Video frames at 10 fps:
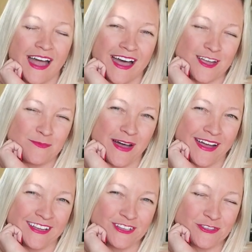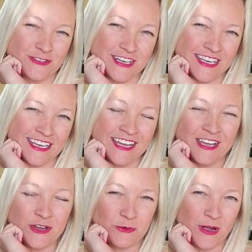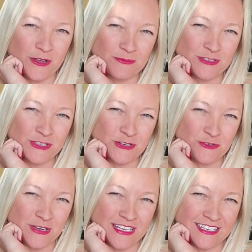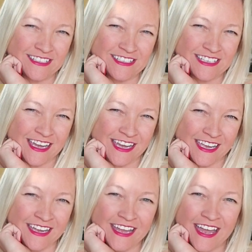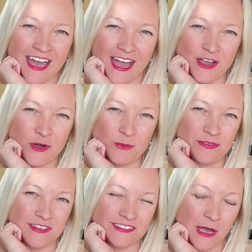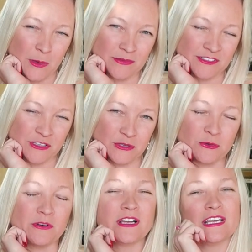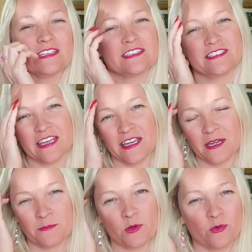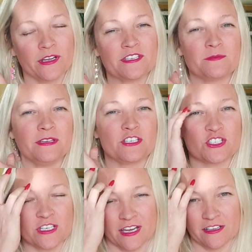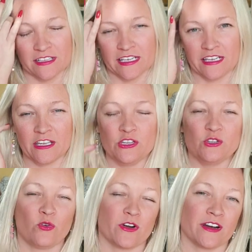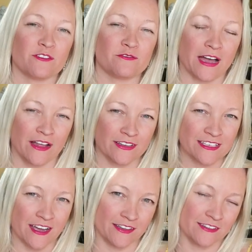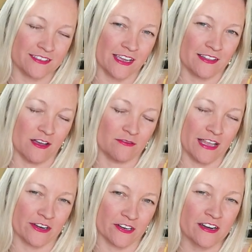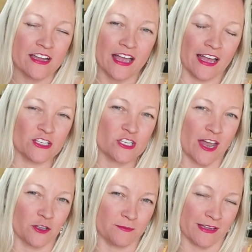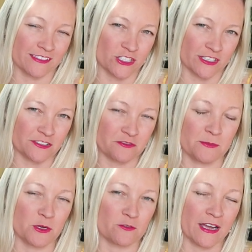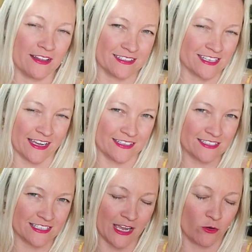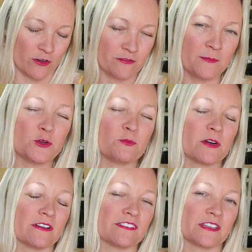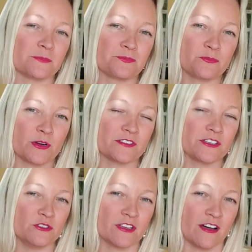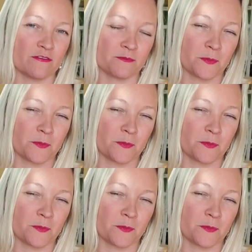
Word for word: Hi, Pile 3. Welcome to your reading today. I hope this helps you. Today, I'm going to be channeling your Valentine's Day love letter and channeled messages from your Valentine today, or from your person, person you love,